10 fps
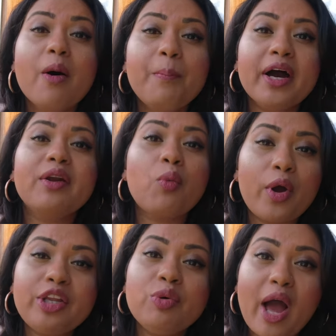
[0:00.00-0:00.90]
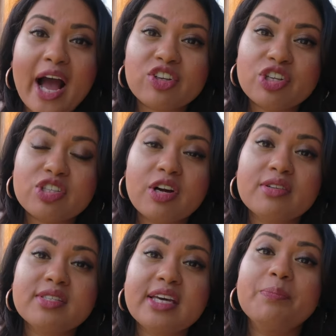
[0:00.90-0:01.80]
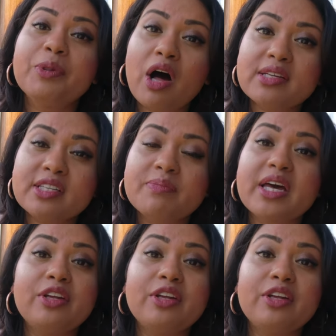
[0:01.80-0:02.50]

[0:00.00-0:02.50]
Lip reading: But when you actually start seeing blossoms